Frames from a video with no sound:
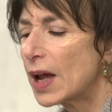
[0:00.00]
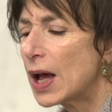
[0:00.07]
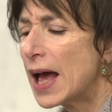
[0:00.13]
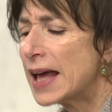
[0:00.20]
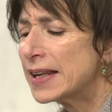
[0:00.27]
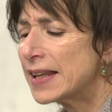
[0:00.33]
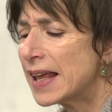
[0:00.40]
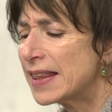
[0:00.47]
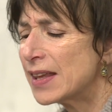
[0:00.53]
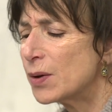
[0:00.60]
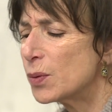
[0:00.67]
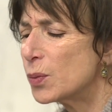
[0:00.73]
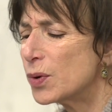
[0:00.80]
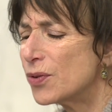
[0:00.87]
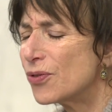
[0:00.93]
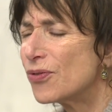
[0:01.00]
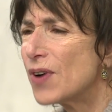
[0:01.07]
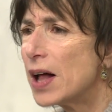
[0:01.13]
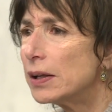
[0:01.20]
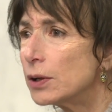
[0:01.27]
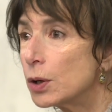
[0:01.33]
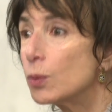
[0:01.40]
and they would
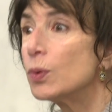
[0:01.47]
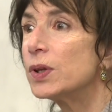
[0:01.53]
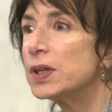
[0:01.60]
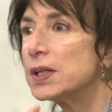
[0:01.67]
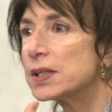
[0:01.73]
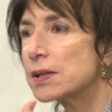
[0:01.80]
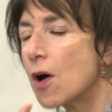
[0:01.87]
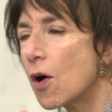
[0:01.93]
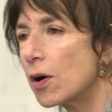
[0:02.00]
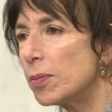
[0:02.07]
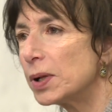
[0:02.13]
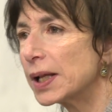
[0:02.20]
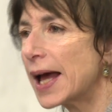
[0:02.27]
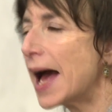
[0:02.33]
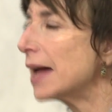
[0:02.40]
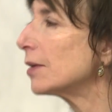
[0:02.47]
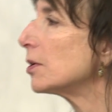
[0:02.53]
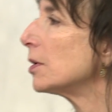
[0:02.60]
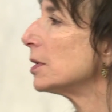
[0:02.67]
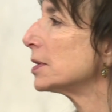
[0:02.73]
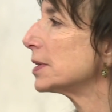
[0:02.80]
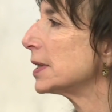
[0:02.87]
follow you with these horrible
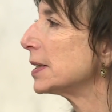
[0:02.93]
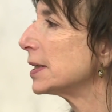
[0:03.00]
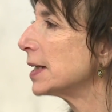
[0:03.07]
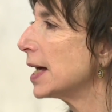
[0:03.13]
catcalls.